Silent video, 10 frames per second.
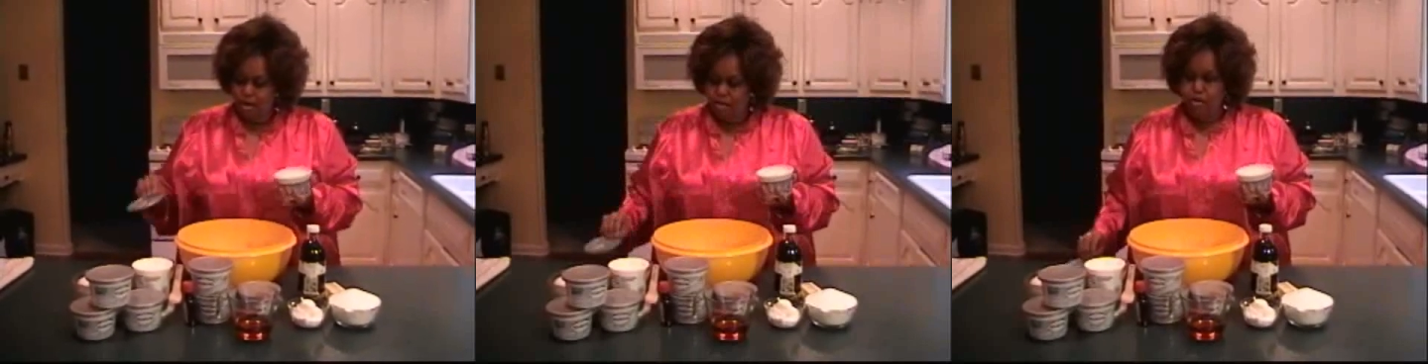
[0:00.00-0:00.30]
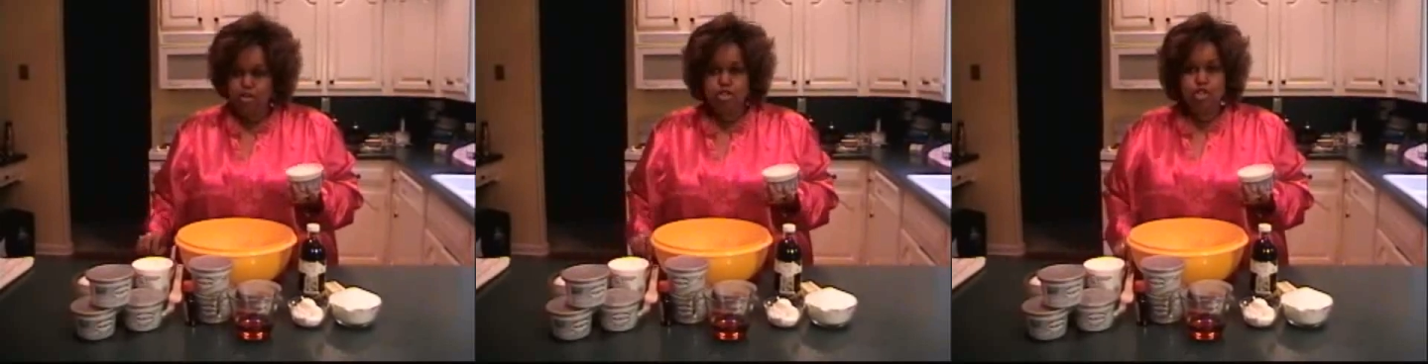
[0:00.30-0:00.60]

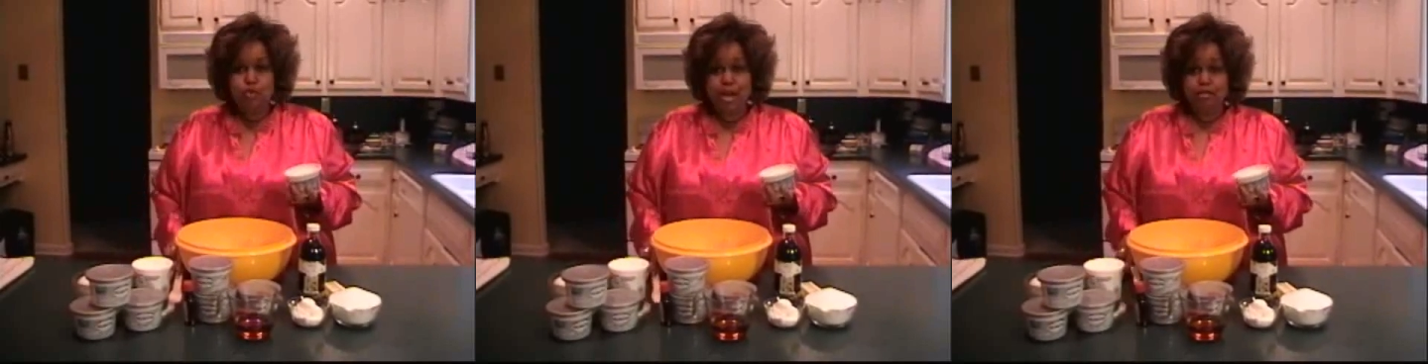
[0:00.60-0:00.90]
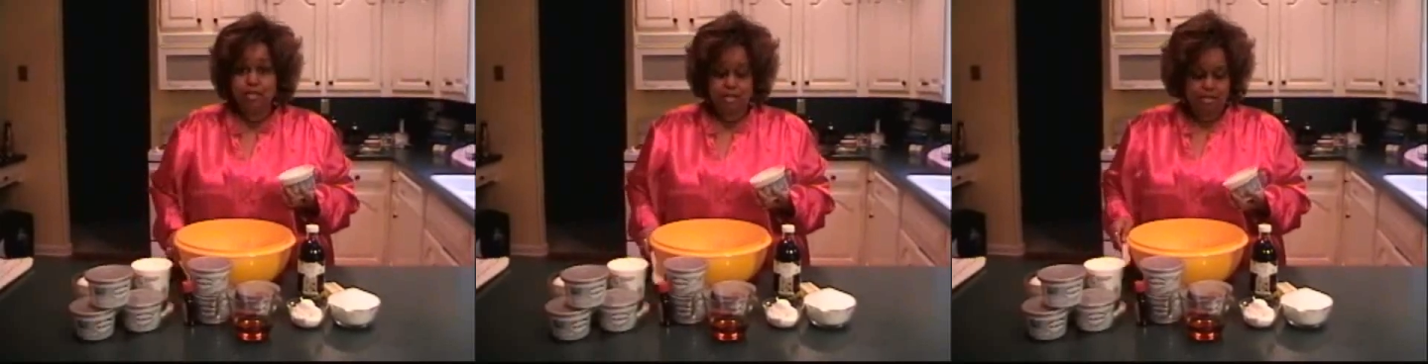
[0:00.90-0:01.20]
32
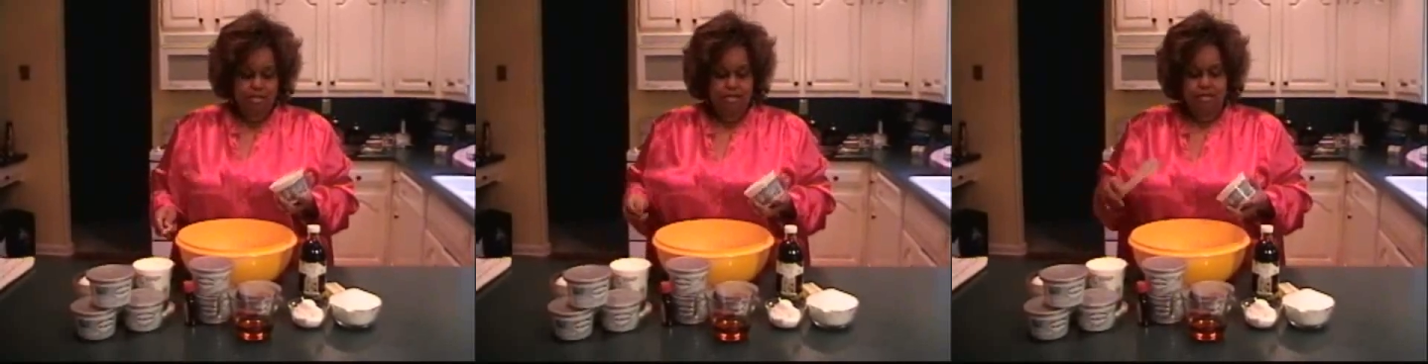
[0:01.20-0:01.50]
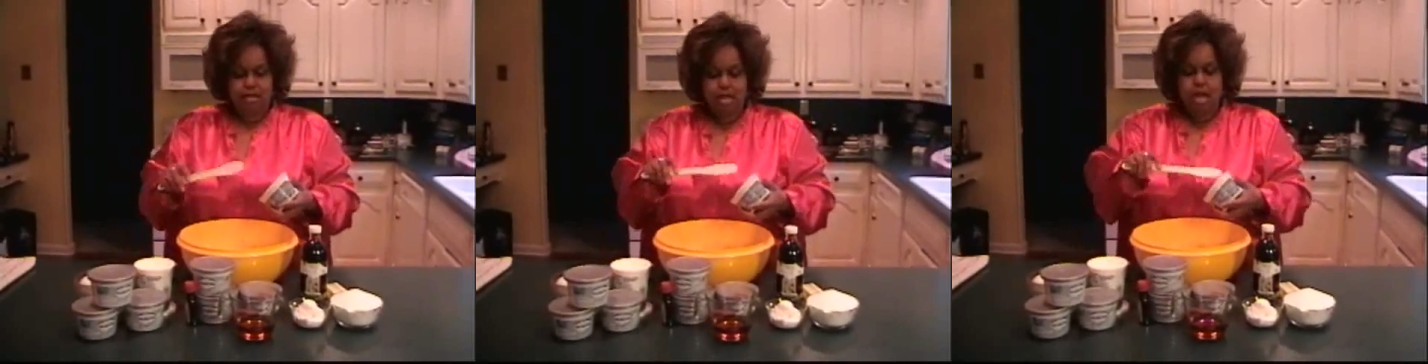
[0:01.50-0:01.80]
ounces.
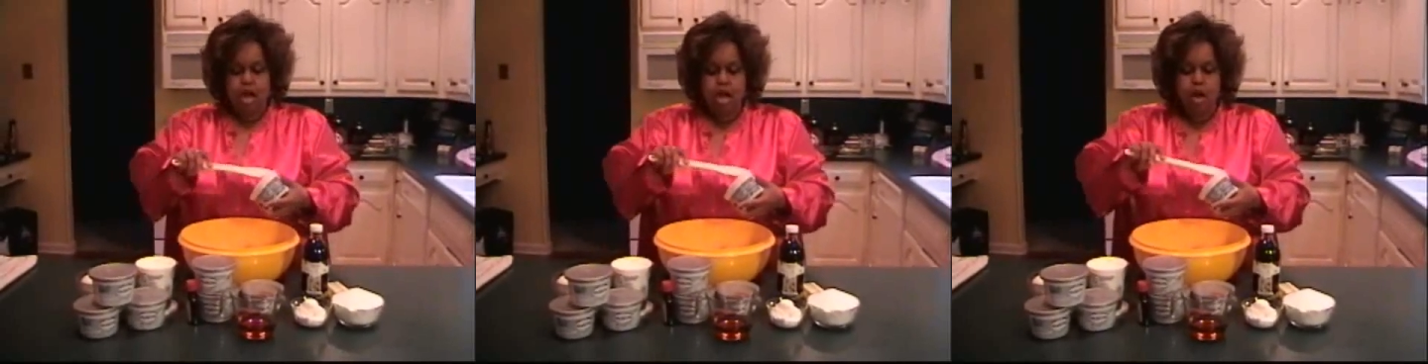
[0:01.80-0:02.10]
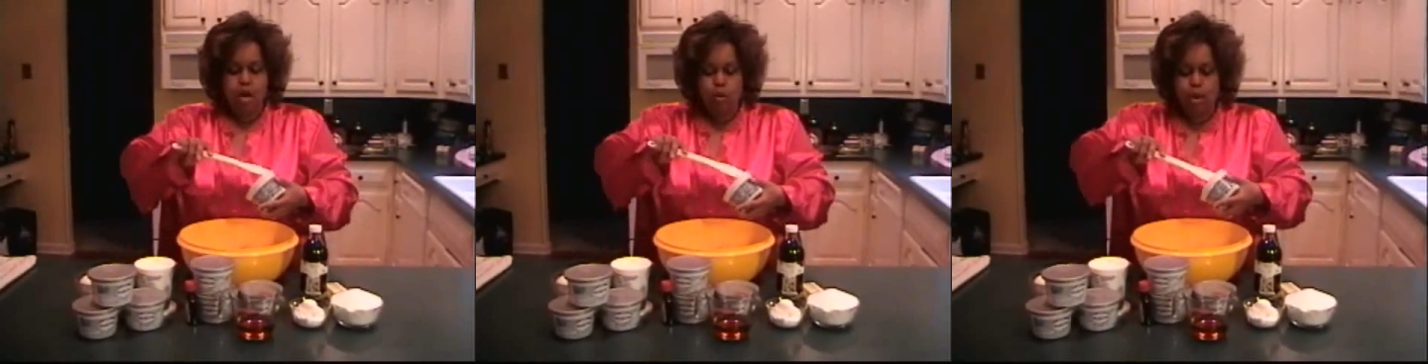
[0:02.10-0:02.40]

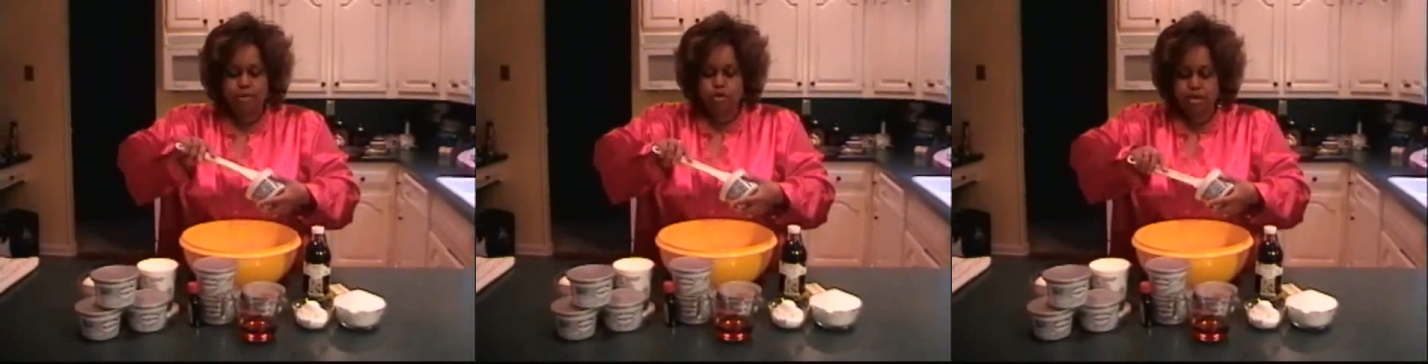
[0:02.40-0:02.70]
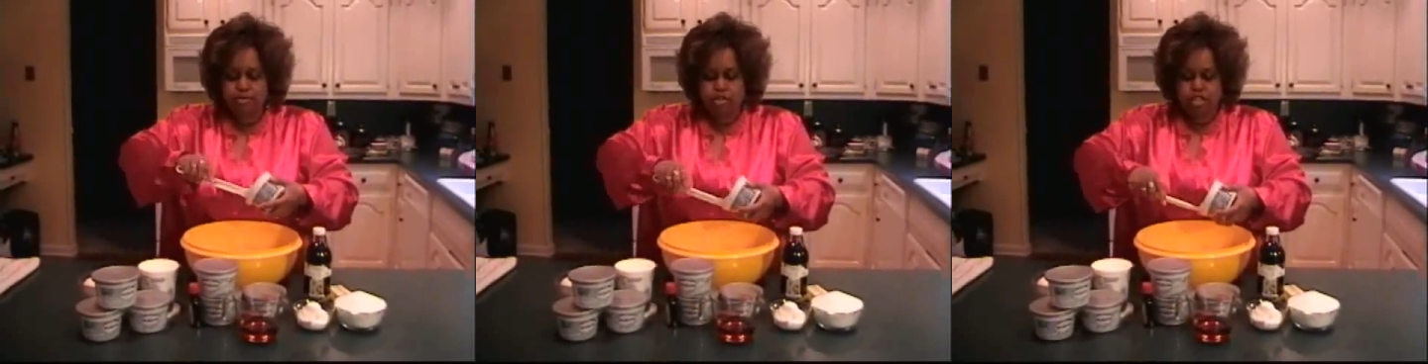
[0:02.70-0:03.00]
Whipped
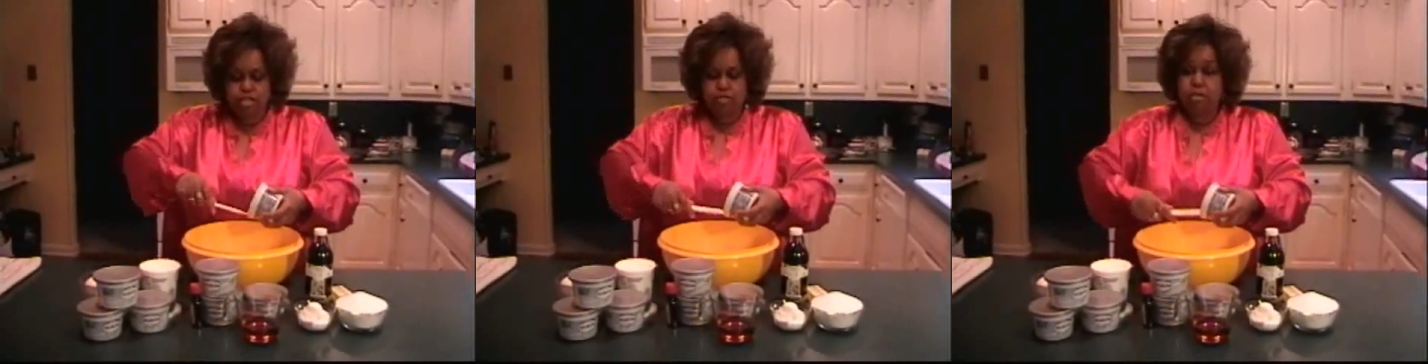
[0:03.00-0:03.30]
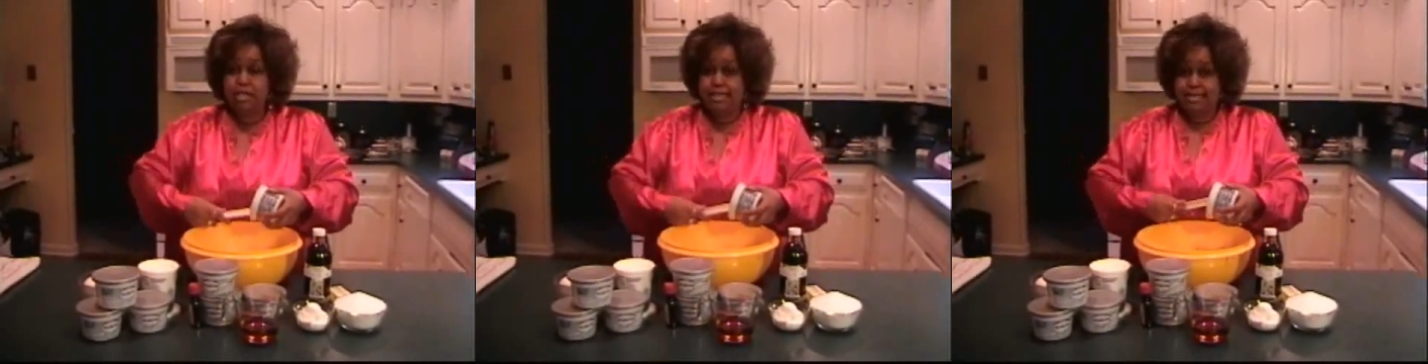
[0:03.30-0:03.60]
cream cheese,
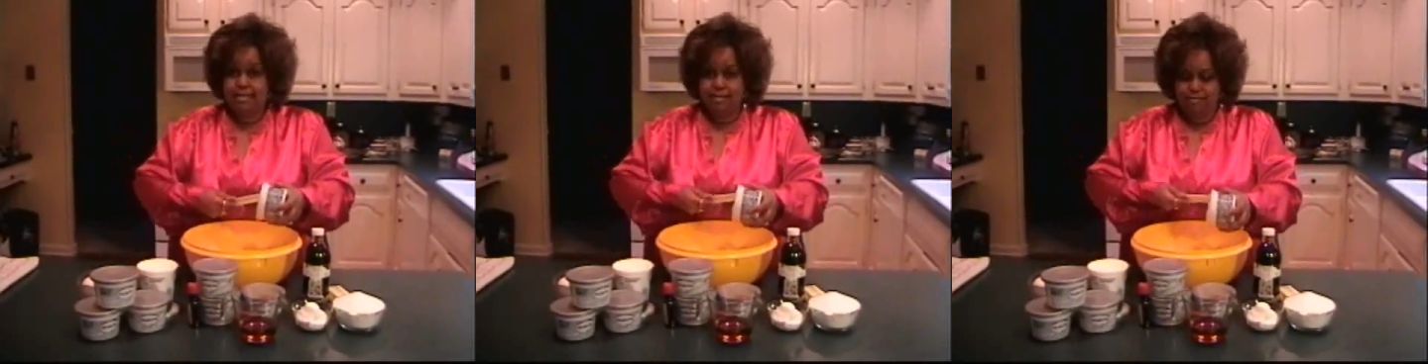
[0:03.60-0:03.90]
please.